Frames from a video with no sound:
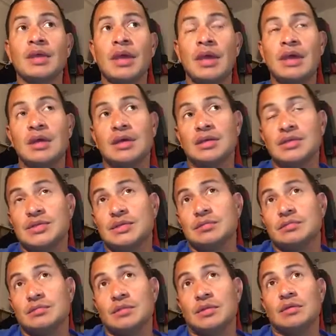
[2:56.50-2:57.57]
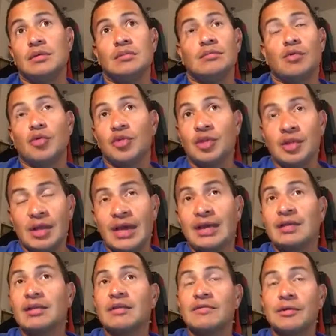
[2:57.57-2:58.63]
And more than
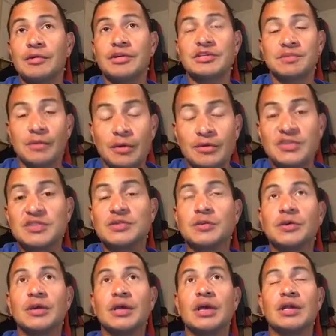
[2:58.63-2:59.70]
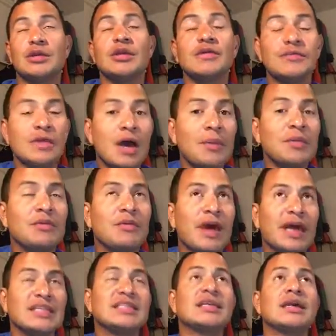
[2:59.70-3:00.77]
likely, if you're exposed to it and you have not been
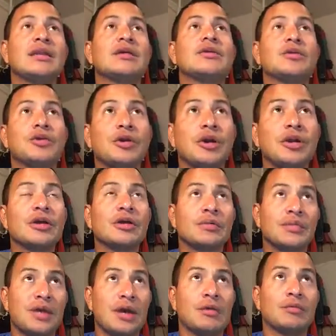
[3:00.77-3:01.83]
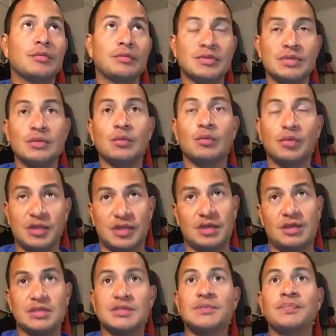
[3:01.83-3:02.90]
vaccinated, you're come down with
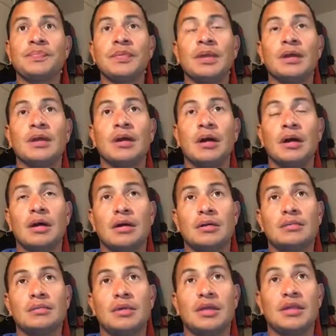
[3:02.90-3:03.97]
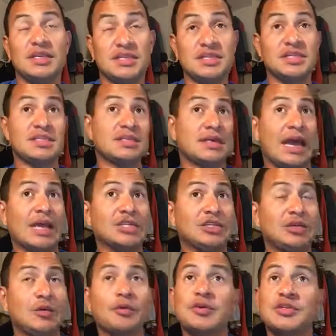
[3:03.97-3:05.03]
it. This is
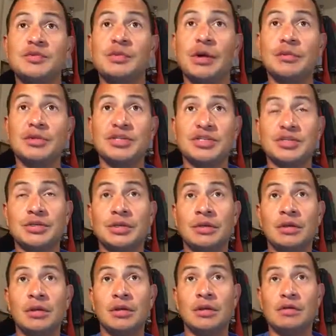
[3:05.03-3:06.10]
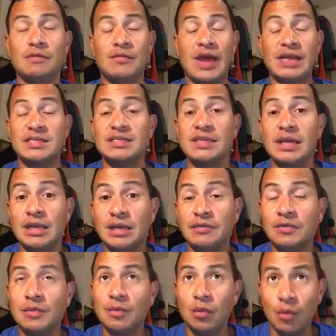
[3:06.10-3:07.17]
actually a reason why we should vaccinate
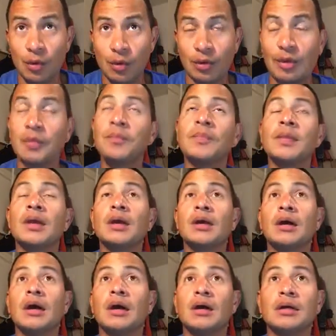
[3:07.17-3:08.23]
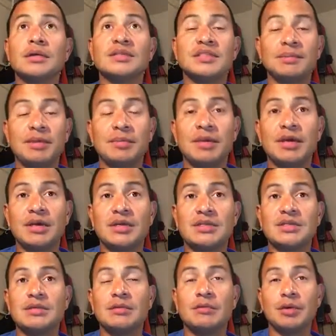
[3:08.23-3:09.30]
even more, simply
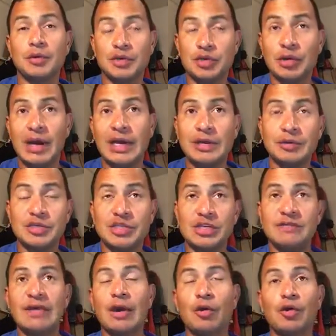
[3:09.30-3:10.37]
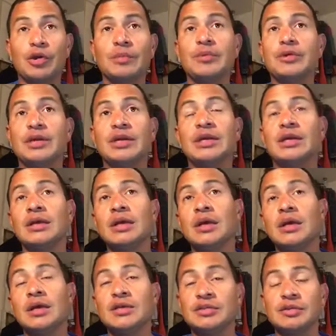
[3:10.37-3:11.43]
because we're trying to achieve that herd immunity
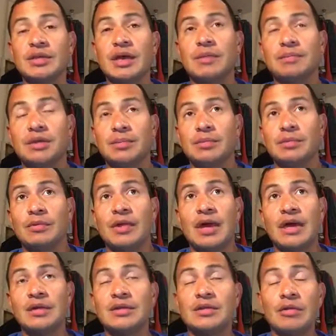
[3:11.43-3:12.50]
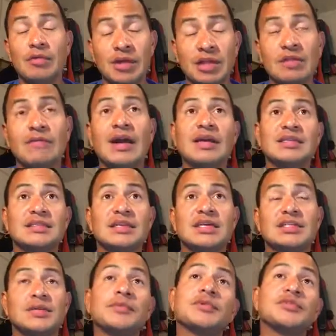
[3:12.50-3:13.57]
so that people that don't get the
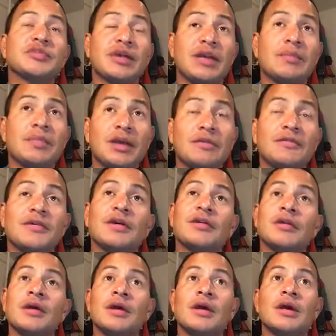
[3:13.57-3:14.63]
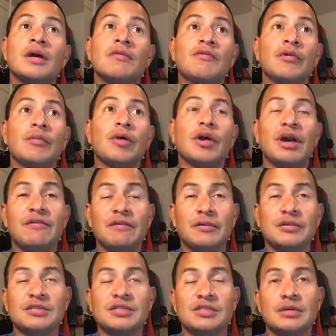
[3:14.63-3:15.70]
vaccination will kind of benefit from our
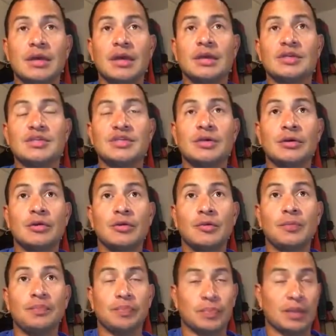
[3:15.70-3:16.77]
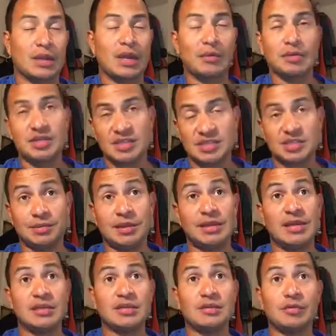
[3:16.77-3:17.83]
efforts. And so I would just
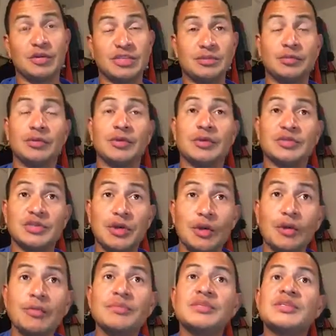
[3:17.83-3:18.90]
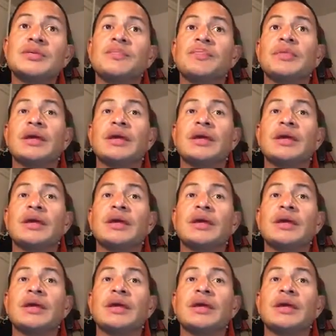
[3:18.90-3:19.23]
explain that to the principal in those terms.